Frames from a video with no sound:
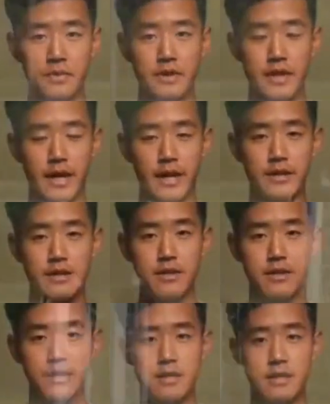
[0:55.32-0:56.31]
then
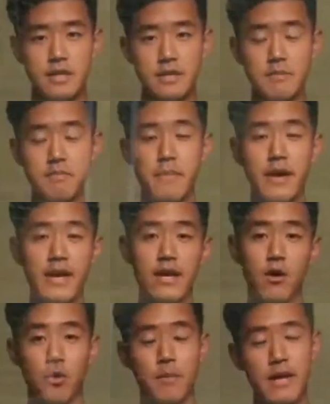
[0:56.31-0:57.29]
he may
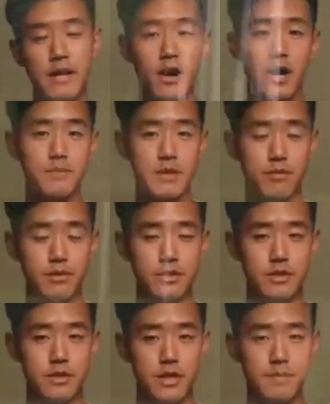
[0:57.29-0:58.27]
or may not be able
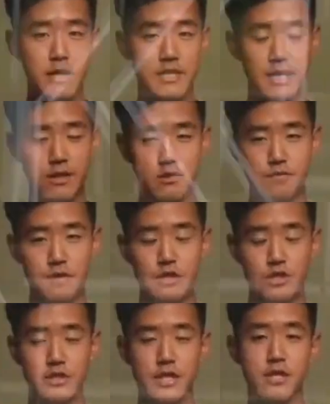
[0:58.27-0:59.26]
to maintain those
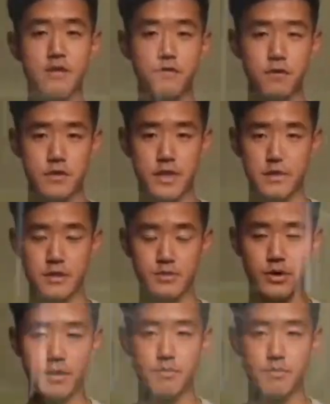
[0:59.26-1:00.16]
features in the full cycle sprint